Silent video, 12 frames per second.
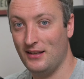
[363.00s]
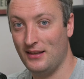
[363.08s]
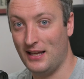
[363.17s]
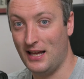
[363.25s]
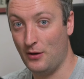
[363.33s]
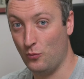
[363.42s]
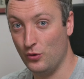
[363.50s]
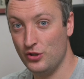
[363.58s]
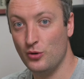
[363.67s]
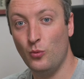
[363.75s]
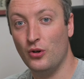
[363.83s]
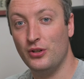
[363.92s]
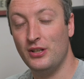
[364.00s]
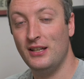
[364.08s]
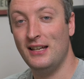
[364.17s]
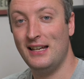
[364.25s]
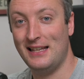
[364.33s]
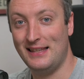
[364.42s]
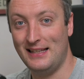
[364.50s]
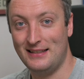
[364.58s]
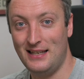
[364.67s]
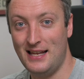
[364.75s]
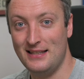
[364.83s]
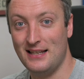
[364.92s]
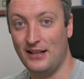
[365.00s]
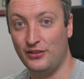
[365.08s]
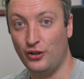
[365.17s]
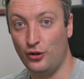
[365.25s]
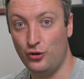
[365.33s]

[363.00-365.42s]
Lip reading: that at one-to-one, this lens has